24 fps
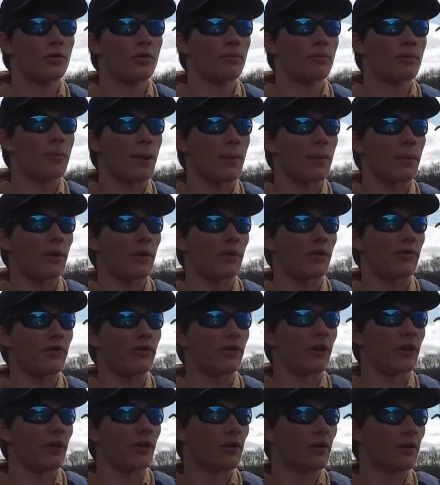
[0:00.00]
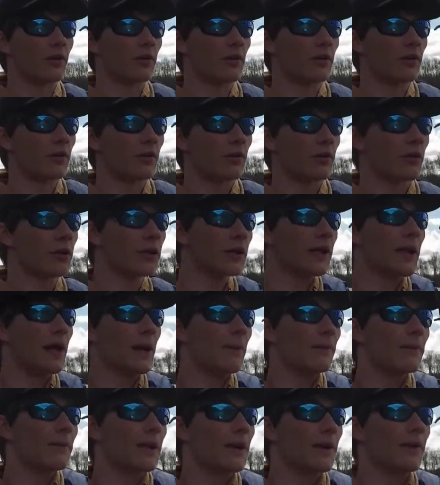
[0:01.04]
Maybe you'll see it. Yep,
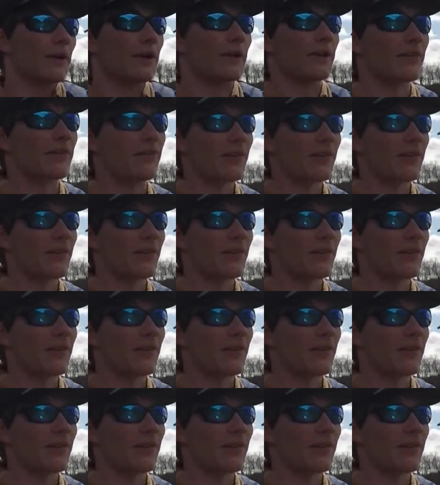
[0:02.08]
there he is.